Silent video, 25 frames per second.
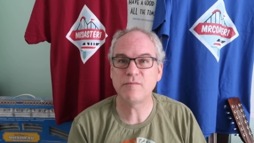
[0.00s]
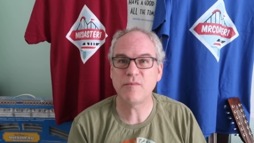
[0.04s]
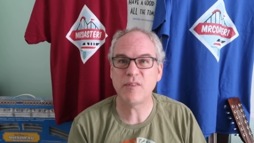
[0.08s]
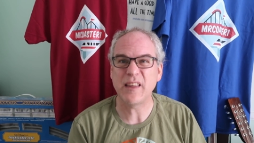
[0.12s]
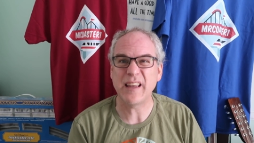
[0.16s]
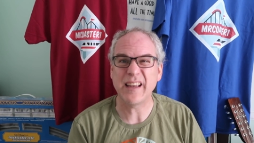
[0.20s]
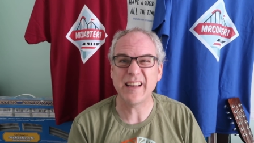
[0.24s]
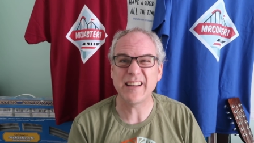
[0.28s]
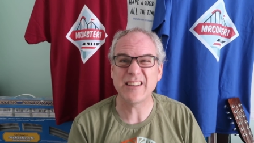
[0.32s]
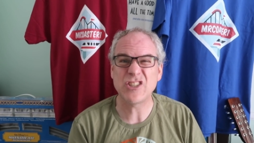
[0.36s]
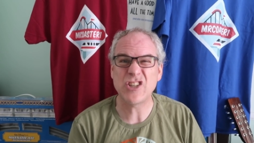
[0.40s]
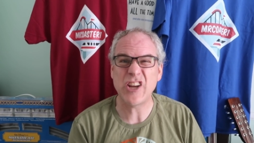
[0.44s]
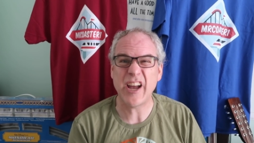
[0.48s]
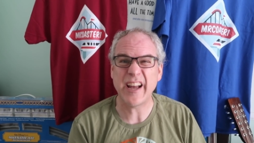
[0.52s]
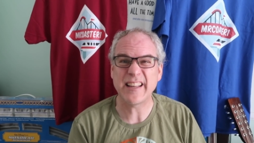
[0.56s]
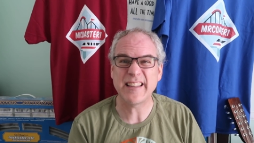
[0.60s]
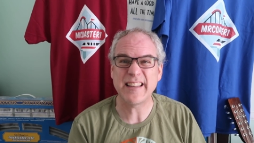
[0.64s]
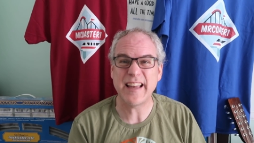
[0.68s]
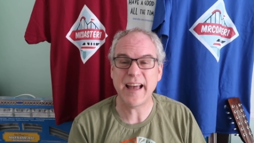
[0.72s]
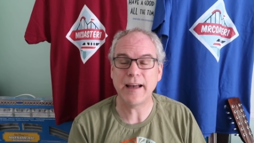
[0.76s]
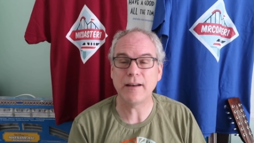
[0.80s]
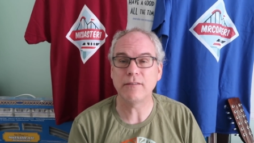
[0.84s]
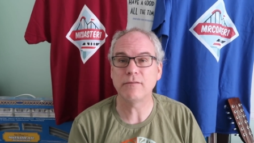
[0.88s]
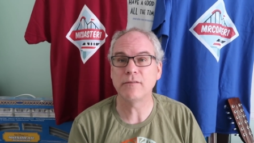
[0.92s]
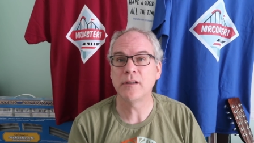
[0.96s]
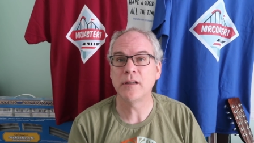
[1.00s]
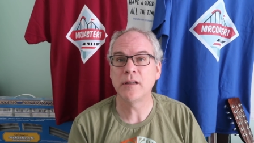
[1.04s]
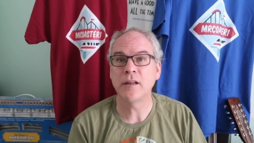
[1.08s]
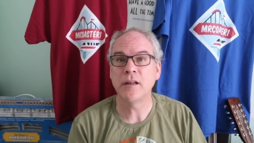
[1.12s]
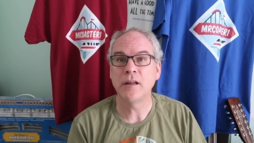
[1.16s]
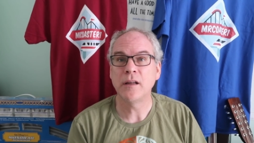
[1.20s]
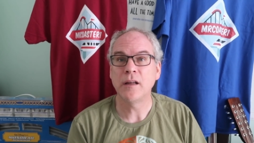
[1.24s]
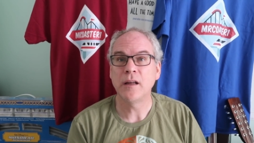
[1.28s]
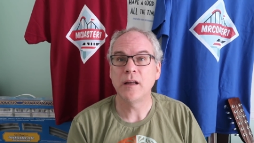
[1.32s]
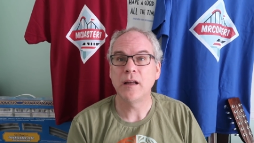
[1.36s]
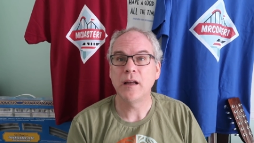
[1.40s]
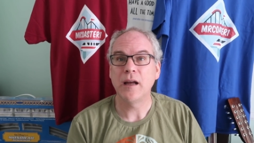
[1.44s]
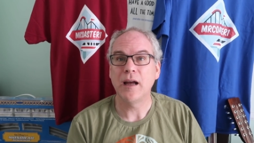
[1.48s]
thing checked out.
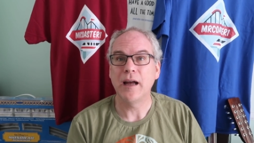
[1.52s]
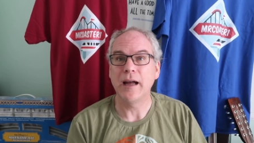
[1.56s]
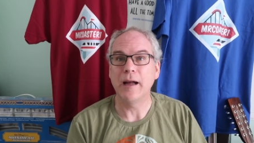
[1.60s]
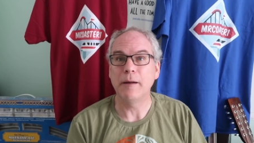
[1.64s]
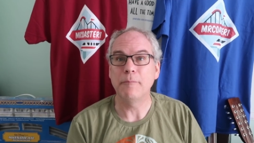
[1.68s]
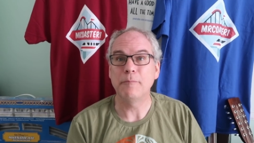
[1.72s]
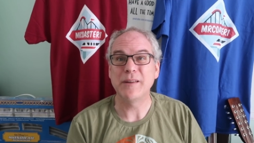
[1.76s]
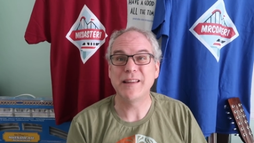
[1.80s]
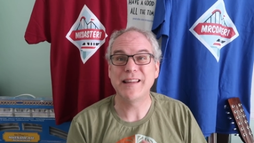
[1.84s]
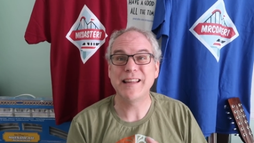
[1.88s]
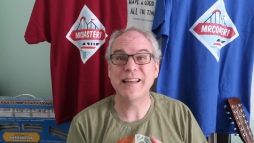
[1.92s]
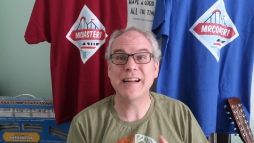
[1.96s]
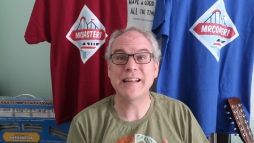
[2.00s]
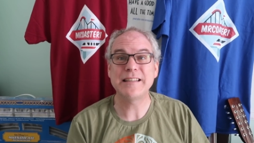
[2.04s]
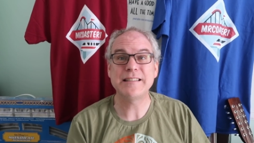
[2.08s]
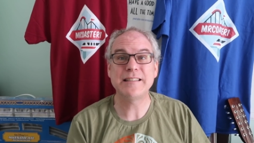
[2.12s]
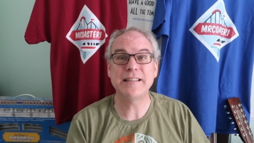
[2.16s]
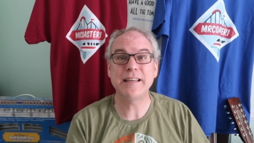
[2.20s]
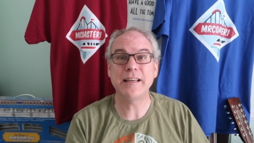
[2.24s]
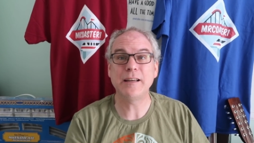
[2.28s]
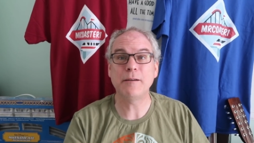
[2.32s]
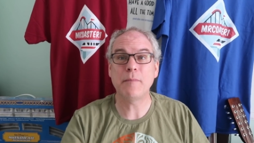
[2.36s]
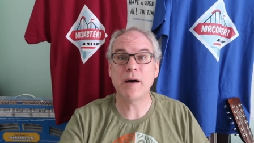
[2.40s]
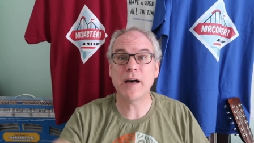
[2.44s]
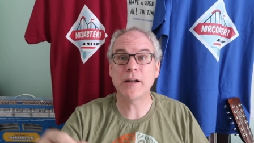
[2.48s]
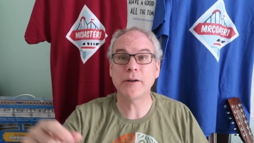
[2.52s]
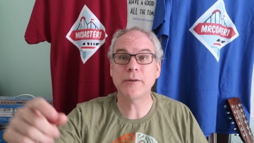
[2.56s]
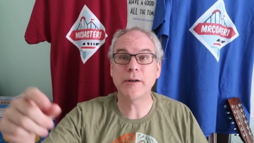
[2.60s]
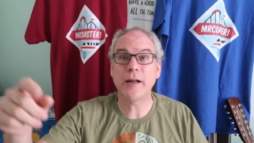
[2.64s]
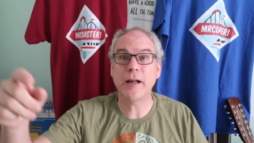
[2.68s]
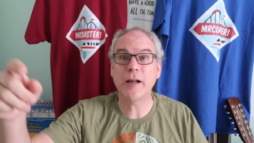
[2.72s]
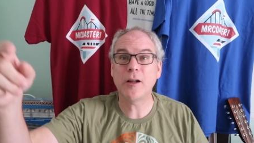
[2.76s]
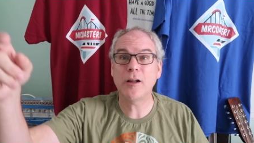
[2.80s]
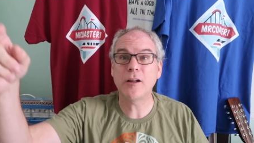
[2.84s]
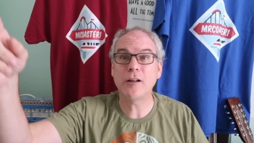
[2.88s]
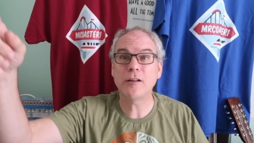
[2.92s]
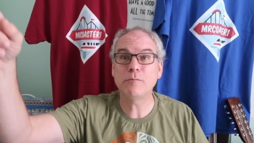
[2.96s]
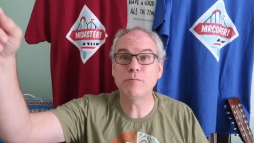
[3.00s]
But then I see a
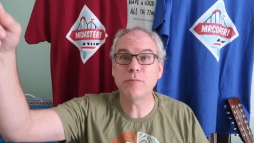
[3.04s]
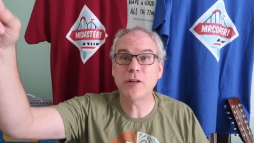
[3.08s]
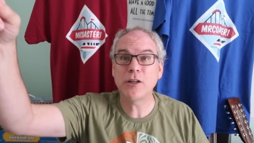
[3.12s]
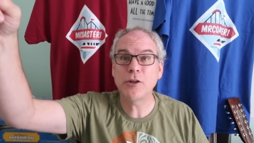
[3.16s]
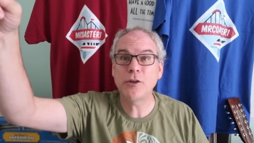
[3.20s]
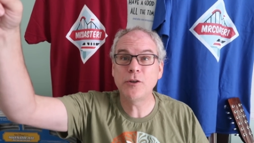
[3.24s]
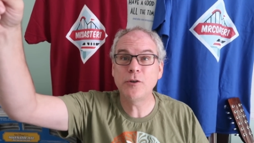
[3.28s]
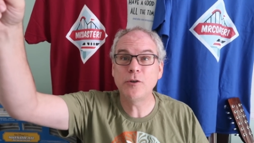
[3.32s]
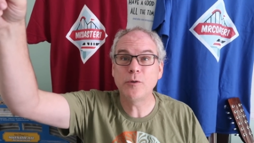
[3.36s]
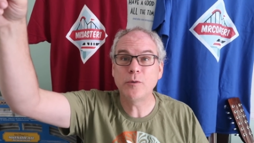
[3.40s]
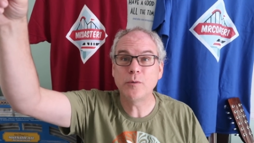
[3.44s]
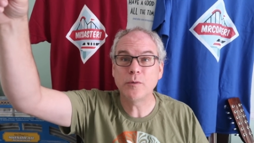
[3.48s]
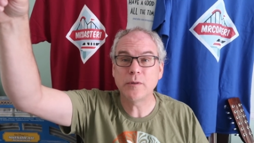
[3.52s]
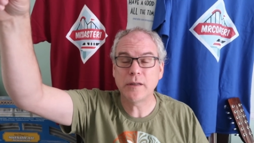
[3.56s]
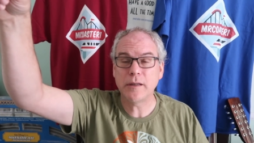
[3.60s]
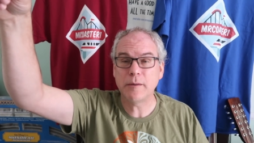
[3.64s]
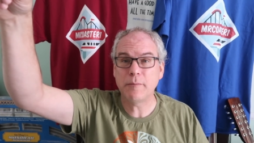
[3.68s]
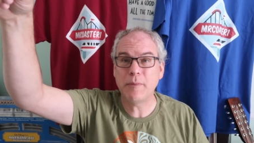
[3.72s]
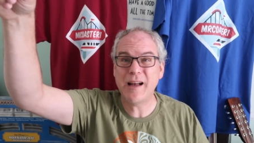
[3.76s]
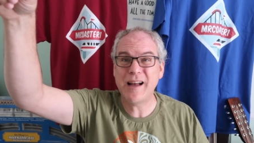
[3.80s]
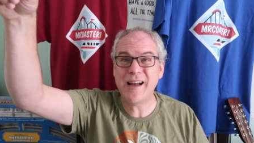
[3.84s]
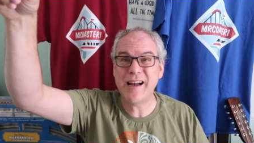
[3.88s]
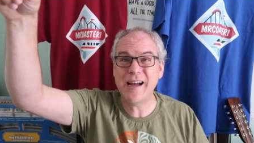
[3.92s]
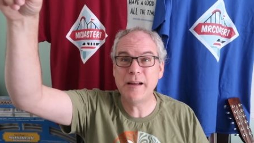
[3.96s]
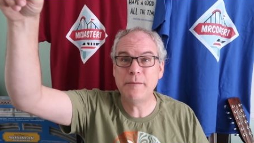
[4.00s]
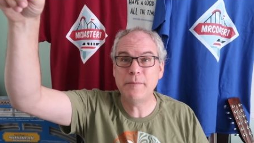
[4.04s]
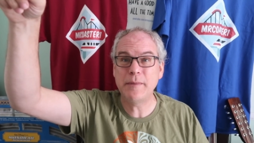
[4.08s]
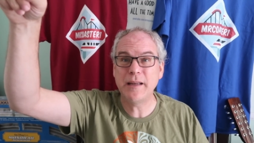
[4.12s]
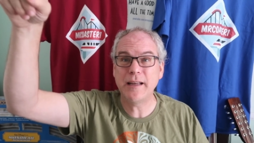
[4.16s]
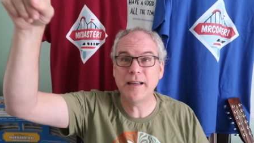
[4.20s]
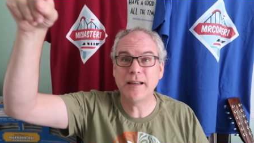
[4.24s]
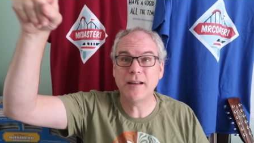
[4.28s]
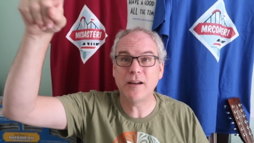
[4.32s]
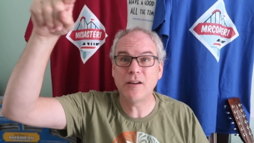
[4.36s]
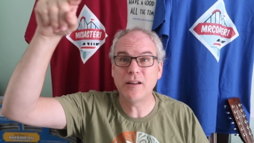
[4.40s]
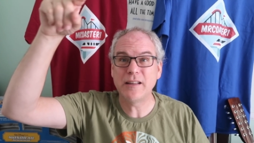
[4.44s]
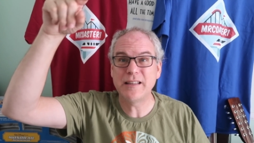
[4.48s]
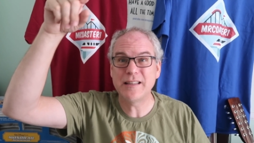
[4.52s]
Monorail Blue behind
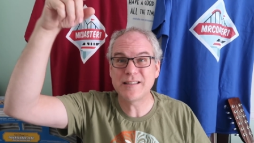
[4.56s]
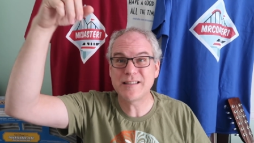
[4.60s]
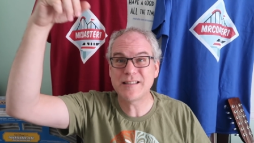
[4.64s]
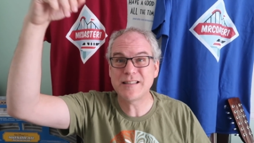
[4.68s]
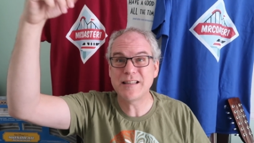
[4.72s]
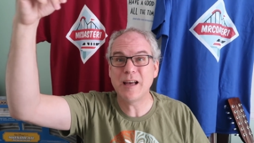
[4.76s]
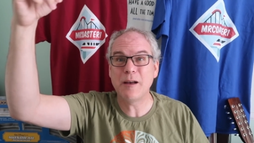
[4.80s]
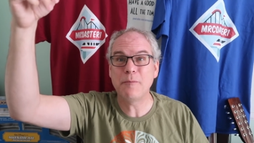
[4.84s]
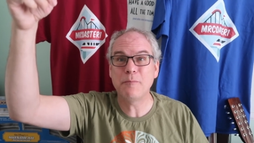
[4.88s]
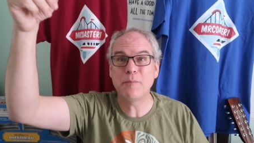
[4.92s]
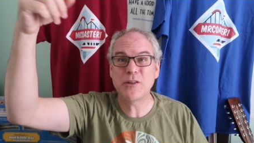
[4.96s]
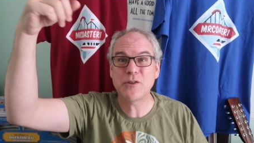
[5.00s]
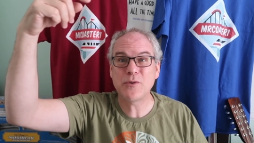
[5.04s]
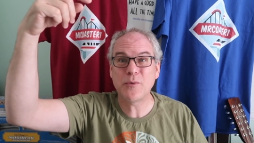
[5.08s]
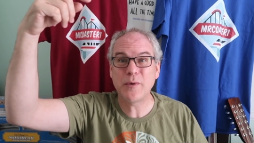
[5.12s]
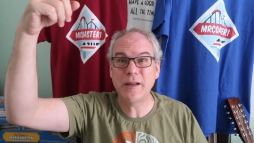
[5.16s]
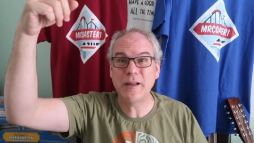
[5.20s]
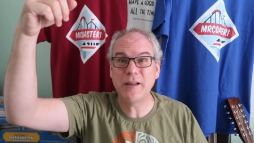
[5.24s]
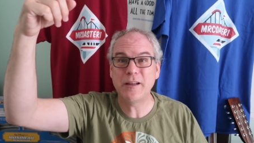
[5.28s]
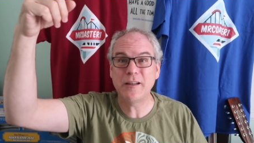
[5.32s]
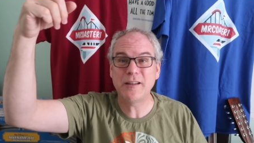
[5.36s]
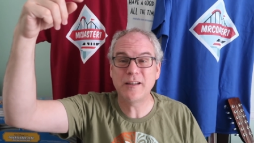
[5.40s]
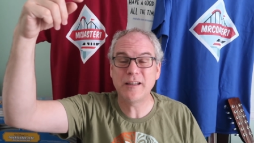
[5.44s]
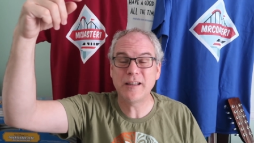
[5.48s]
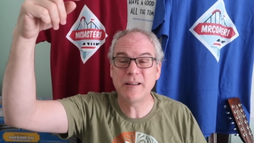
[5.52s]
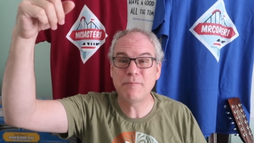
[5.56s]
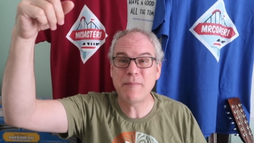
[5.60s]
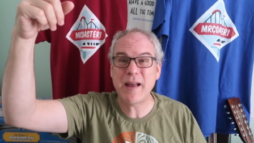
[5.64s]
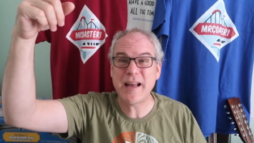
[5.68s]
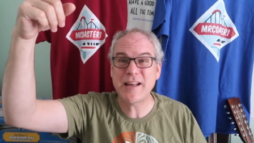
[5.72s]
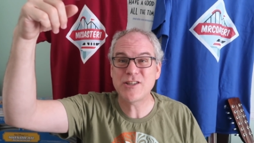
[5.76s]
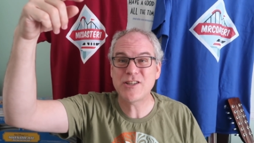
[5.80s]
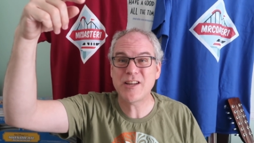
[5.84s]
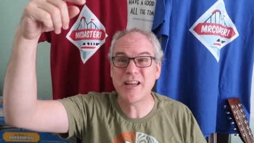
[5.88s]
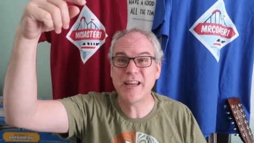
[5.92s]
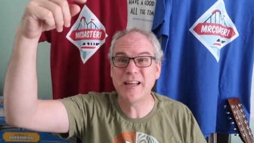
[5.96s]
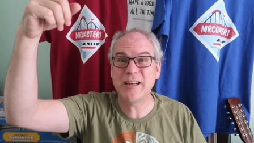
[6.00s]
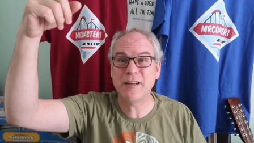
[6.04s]
me. It's between the
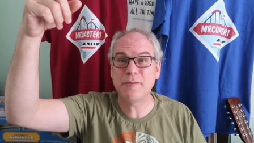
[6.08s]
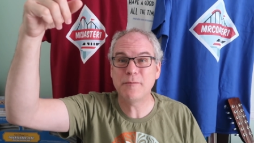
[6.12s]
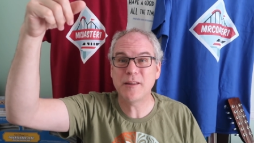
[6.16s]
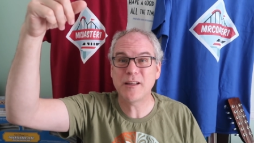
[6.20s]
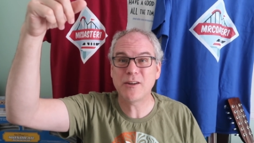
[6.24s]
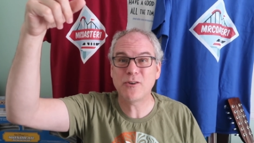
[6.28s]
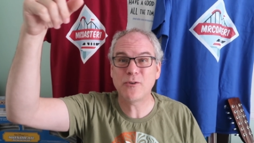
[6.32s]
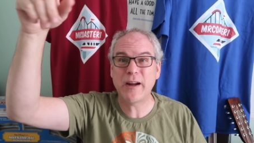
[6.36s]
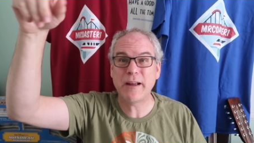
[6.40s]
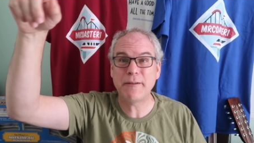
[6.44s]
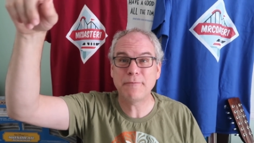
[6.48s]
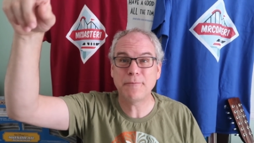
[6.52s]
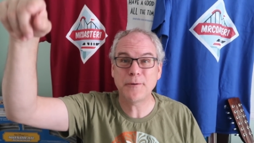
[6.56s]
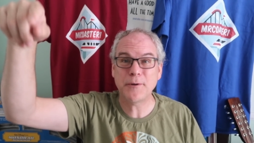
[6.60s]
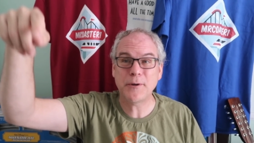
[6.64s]
Magic Kingdom and the Grand